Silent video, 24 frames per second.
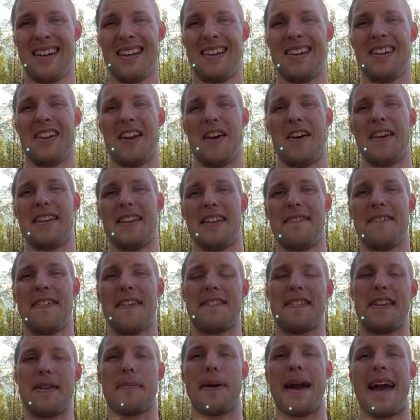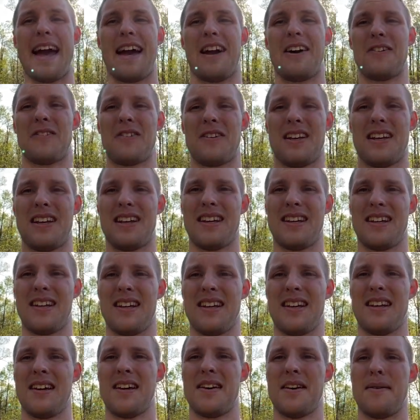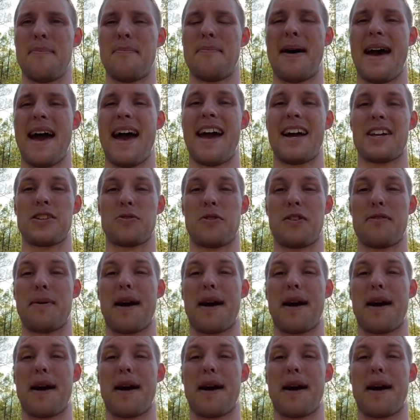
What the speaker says: in the 50-pound bags worth.